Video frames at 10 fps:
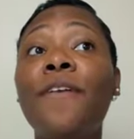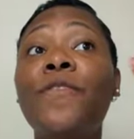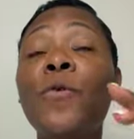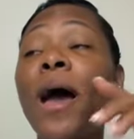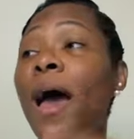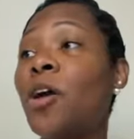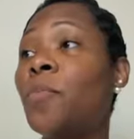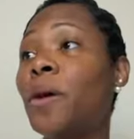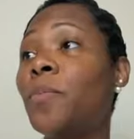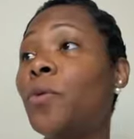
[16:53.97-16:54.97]
If you
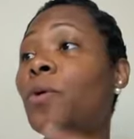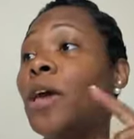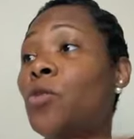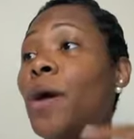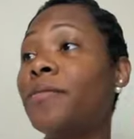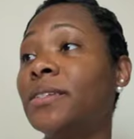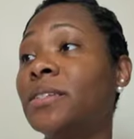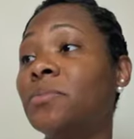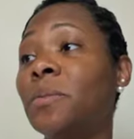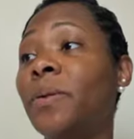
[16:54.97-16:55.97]
hire people and you have
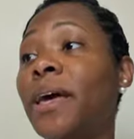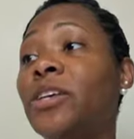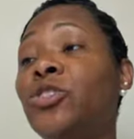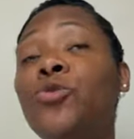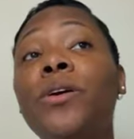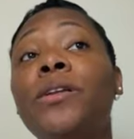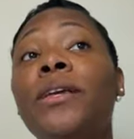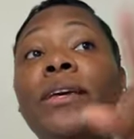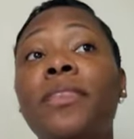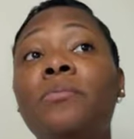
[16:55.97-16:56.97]
systems in place, you
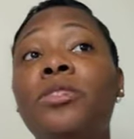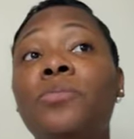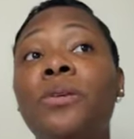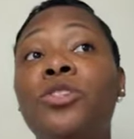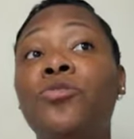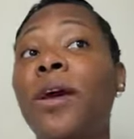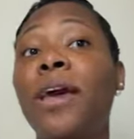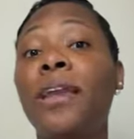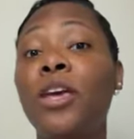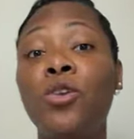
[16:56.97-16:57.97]
can get them to be
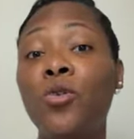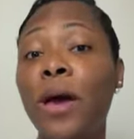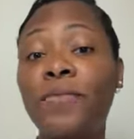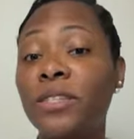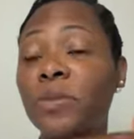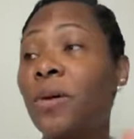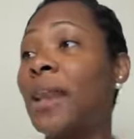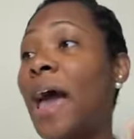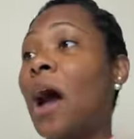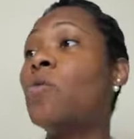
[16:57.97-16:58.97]
trained and you don't have to
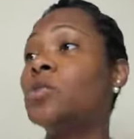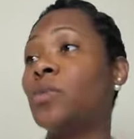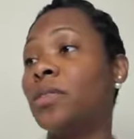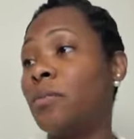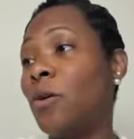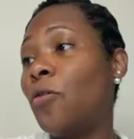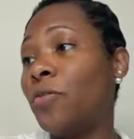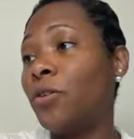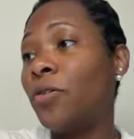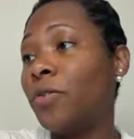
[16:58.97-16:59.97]
spend hours with them
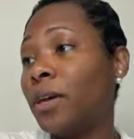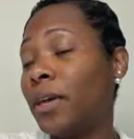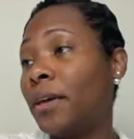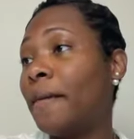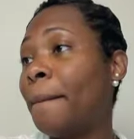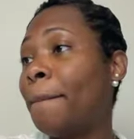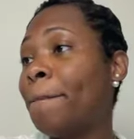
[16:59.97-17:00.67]
over and over again.